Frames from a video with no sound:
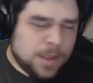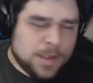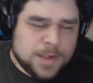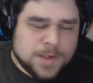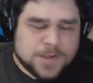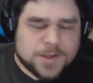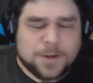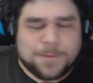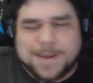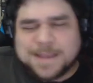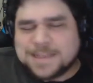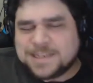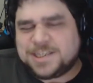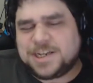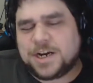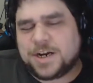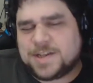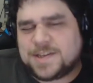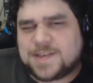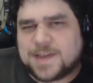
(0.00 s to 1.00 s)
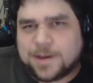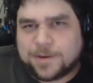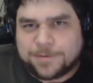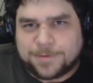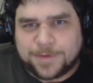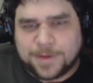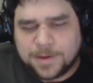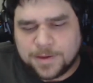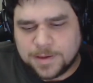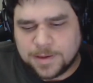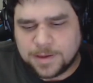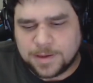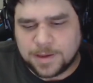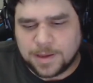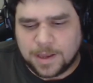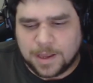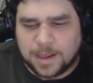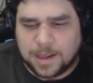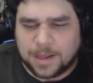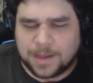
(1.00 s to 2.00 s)
So about the chair itself,
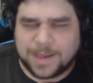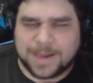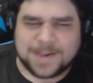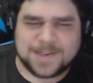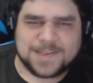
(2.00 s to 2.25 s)
like